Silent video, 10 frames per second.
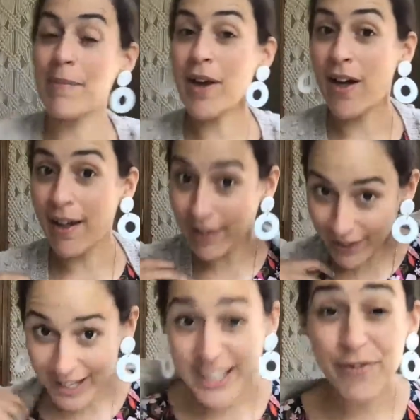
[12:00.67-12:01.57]
y'all.
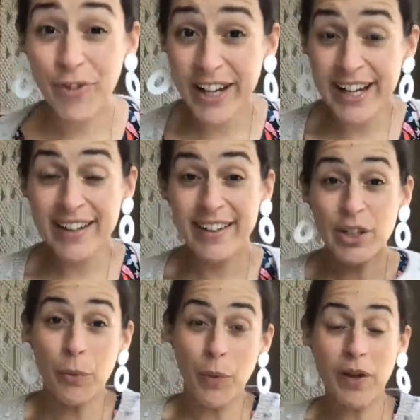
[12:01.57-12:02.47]
It's free.
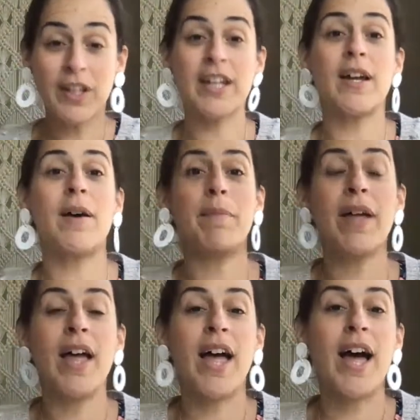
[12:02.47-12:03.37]
You're welcome.
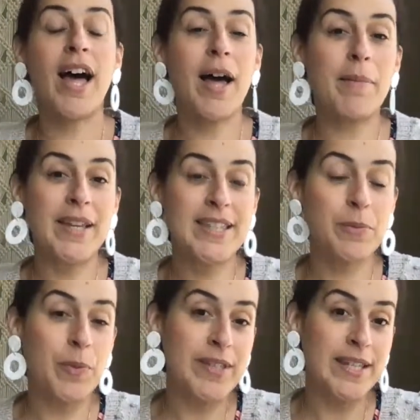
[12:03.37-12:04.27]
It
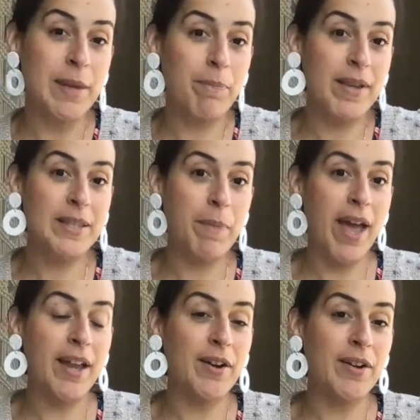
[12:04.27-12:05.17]
was a Knit Bits
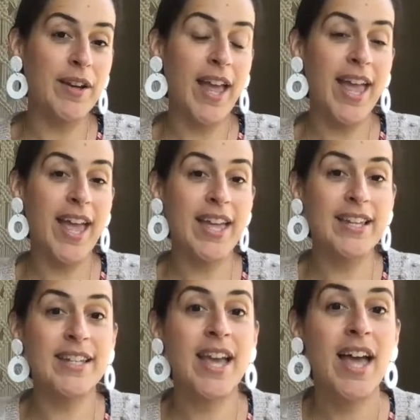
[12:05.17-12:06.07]
pattern,
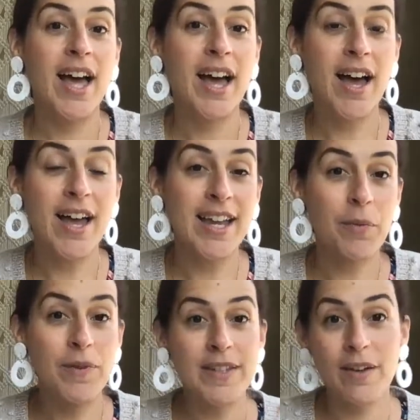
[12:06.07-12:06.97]
and it
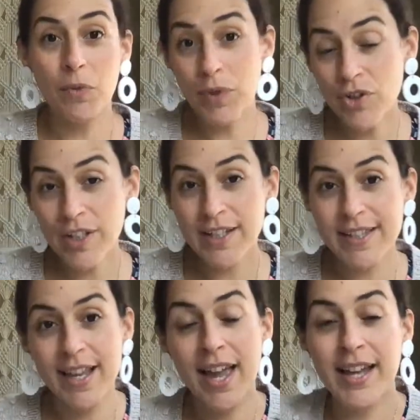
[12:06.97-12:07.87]
was originally
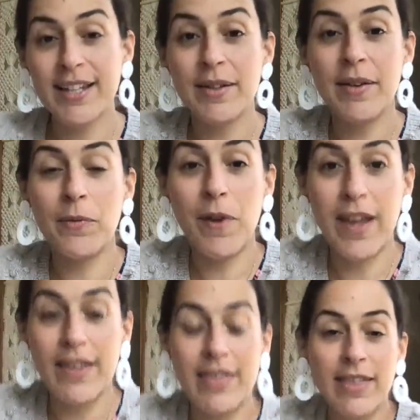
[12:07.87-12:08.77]
designed with